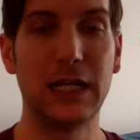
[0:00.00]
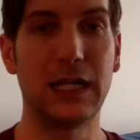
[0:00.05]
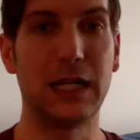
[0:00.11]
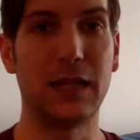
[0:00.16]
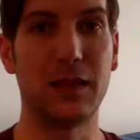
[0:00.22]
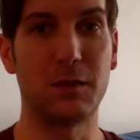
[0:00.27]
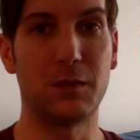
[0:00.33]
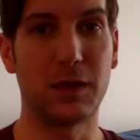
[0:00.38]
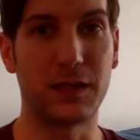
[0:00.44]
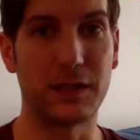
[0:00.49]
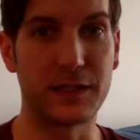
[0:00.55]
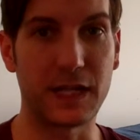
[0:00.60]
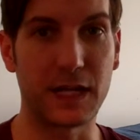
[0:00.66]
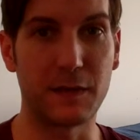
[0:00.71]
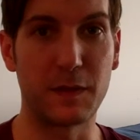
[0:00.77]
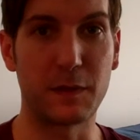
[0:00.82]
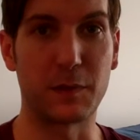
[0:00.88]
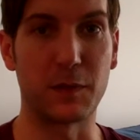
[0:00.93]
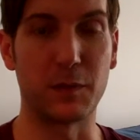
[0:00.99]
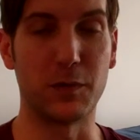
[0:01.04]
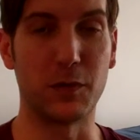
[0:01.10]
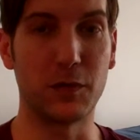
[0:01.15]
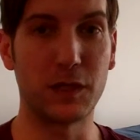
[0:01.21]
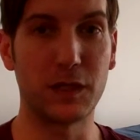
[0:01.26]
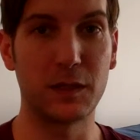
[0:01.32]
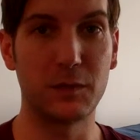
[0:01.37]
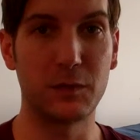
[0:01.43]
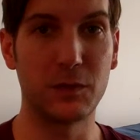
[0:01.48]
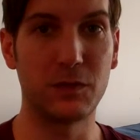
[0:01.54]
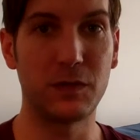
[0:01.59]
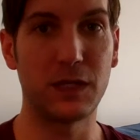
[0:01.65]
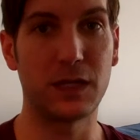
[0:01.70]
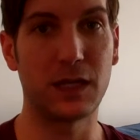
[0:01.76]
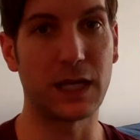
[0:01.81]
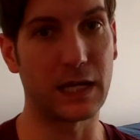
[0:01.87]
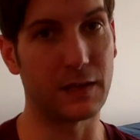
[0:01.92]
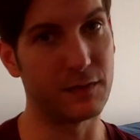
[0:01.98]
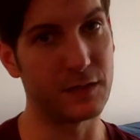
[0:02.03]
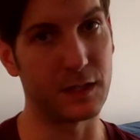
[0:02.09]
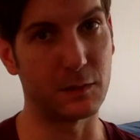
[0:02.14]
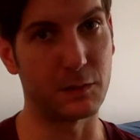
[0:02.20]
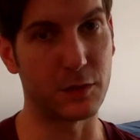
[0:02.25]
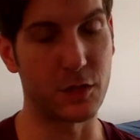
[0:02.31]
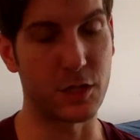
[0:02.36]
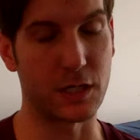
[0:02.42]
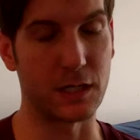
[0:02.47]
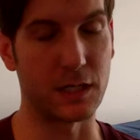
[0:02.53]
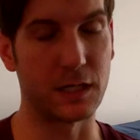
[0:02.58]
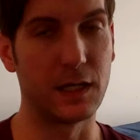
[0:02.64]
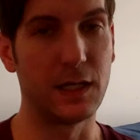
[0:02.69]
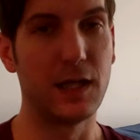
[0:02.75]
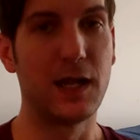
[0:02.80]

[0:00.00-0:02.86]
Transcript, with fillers: and then by the time they're promoting the movie, they have a double chin.